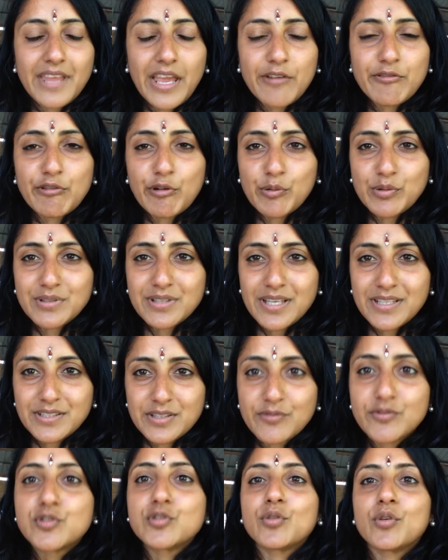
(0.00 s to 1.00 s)
a real
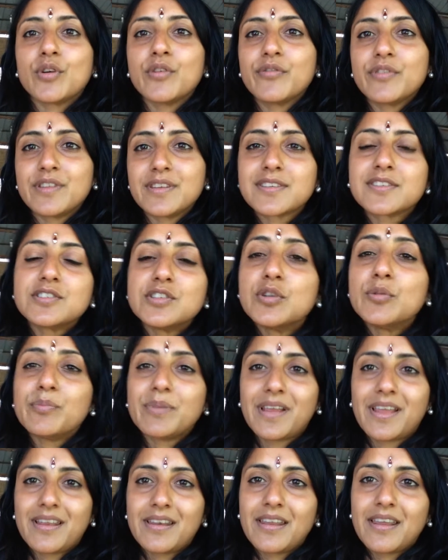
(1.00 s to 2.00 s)
sense of joy for this new
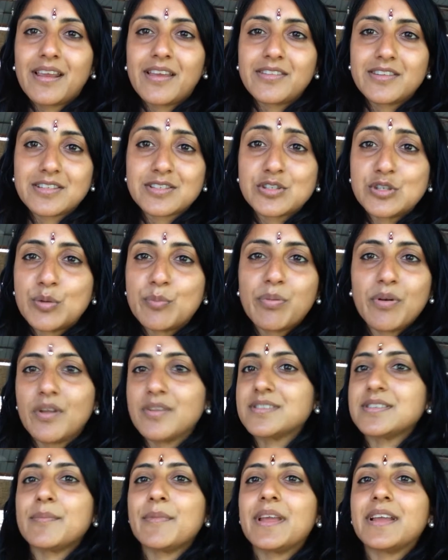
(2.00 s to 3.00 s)
beginning and this new
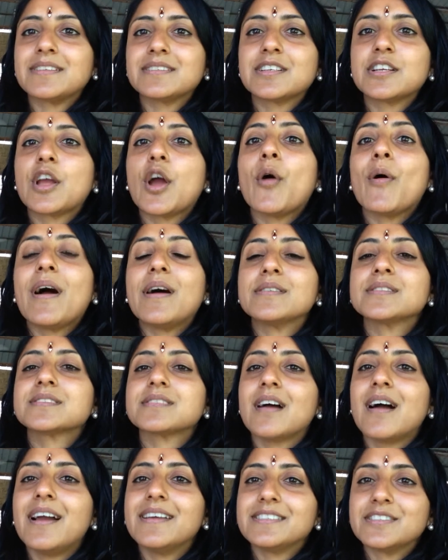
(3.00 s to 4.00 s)
blossoming to go
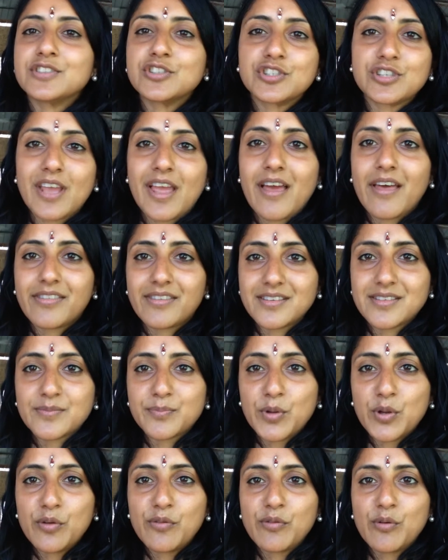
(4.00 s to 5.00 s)
outside and share this
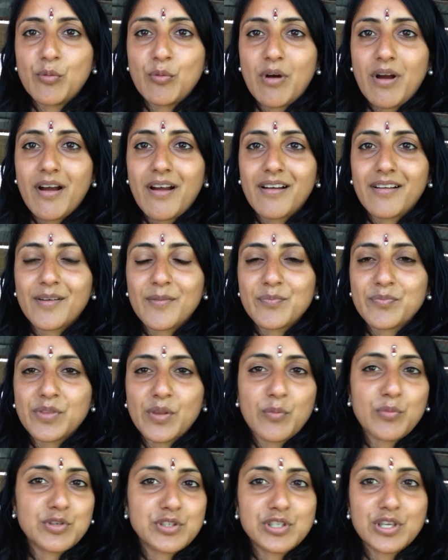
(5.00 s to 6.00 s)
beautiful work.
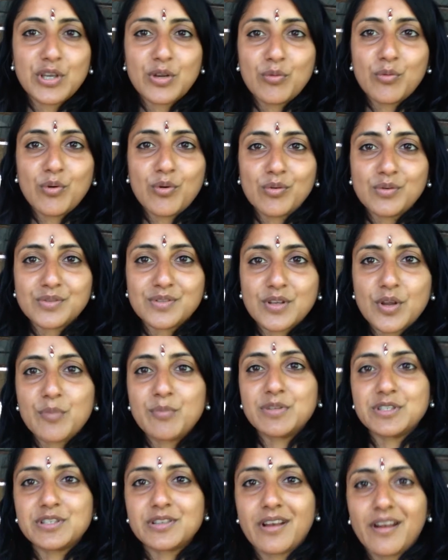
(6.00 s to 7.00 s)
And wishing you all so
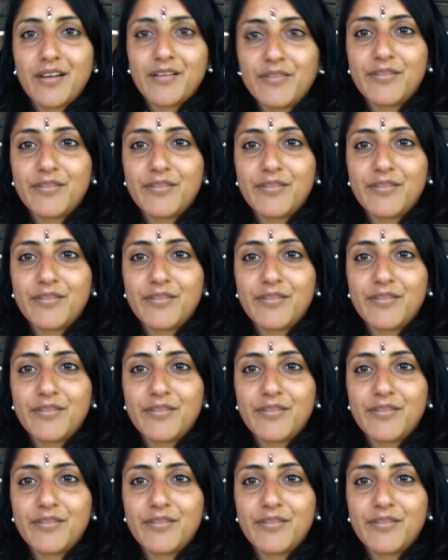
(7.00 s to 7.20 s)
much